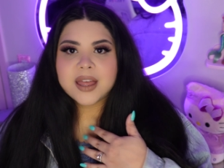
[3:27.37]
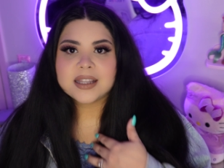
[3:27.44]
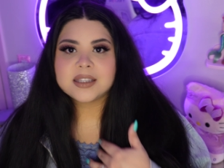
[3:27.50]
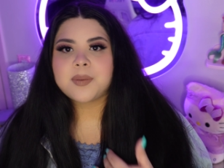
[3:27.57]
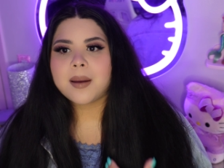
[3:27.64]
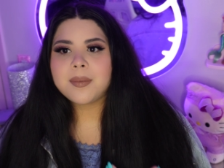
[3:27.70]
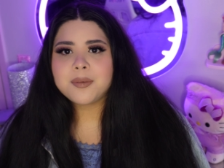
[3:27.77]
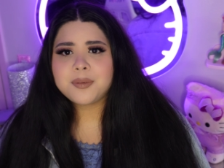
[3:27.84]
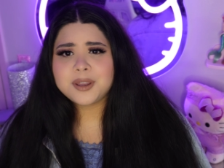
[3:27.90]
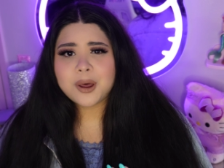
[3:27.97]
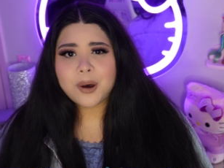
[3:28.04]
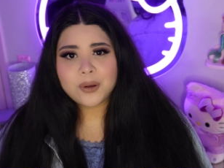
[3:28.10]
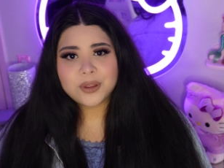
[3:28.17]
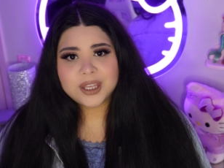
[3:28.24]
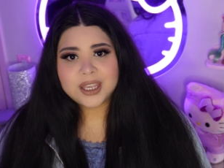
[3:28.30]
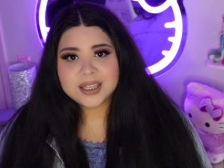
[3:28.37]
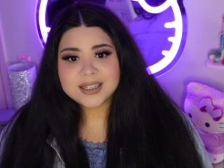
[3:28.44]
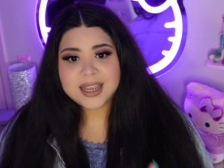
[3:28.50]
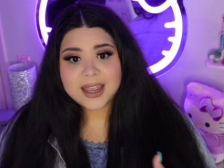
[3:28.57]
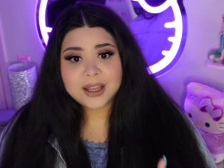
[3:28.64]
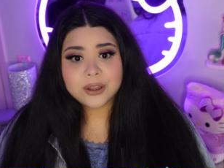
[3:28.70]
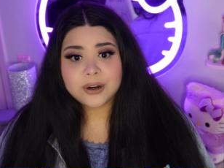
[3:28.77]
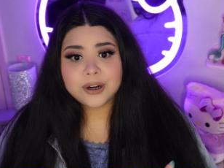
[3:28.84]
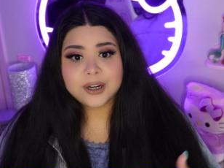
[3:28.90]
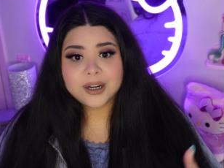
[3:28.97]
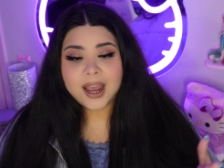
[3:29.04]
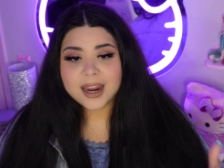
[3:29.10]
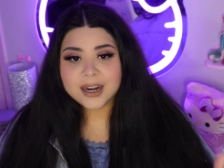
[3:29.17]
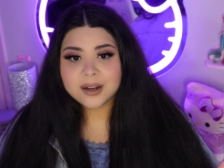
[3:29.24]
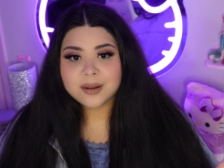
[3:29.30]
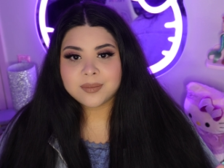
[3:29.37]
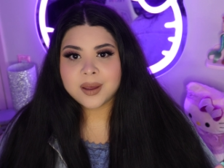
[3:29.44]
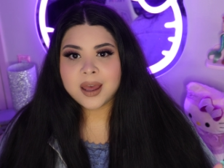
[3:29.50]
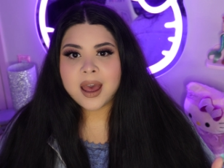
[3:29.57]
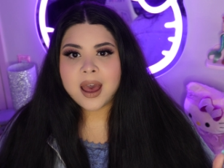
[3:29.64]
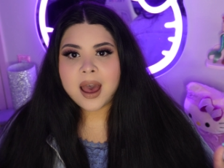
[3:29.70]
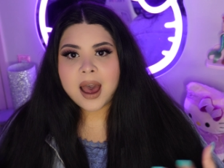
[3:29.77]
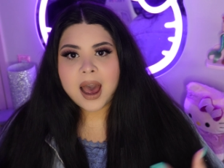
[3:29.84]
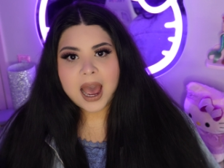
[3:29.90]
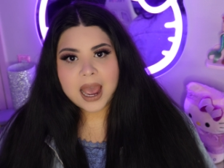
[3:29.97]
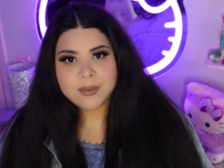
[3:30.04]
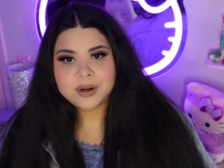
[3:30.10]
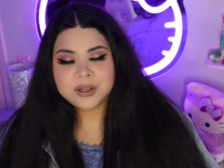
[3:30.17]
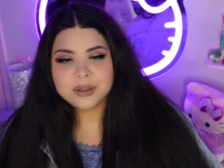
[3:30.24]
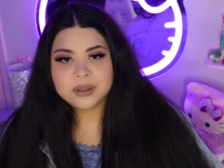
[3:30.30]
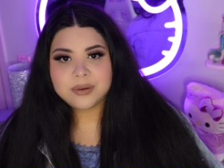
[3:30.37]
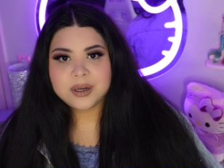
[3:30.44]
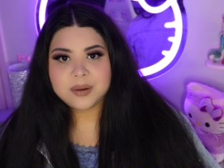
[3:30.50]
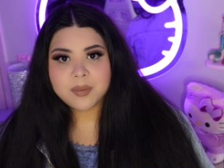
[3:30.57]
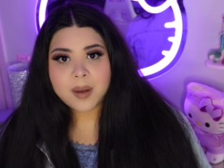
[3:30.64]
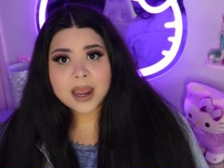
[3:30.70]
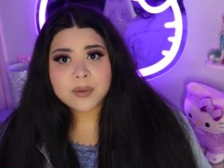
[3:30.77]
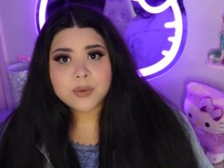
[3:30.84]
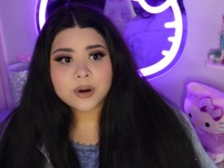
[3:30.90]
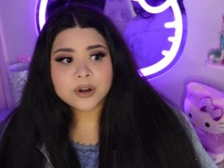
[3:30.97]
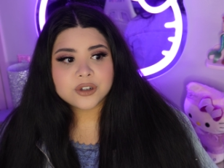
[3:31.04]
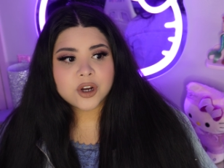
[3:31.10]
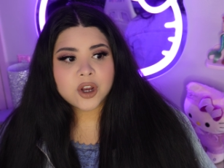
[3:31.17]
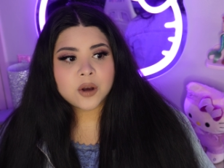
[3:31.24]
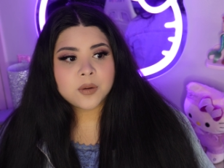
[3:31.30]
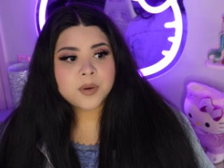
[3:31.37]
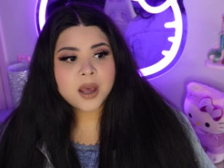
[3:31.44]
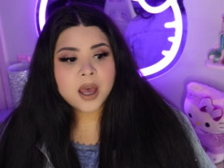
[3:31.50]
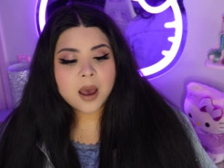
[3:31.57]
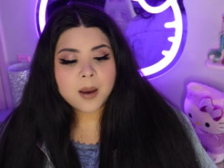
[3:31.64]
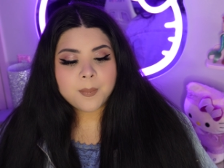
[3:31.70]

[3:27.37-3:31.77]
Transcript: That's probably the only tailored item I would include in my wardrobe,